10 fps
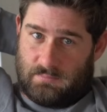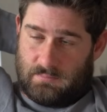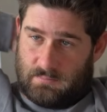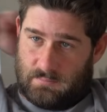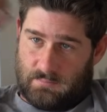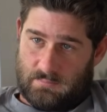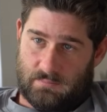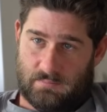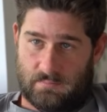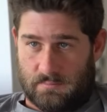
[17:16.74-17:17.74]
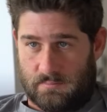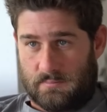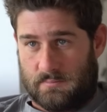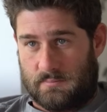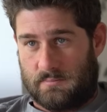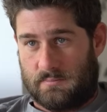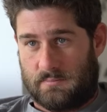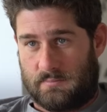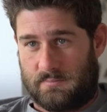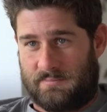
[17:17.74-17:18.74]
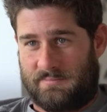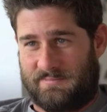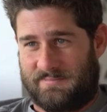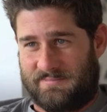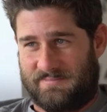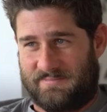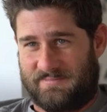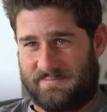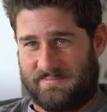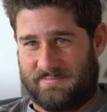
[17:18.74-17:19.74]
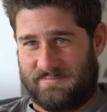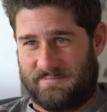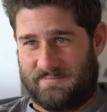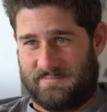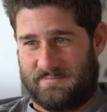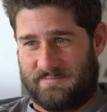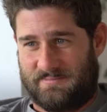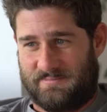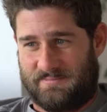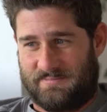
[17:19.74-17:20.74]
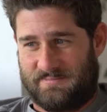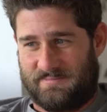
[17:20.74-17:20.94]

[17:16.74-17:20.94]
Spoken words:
(not speaking)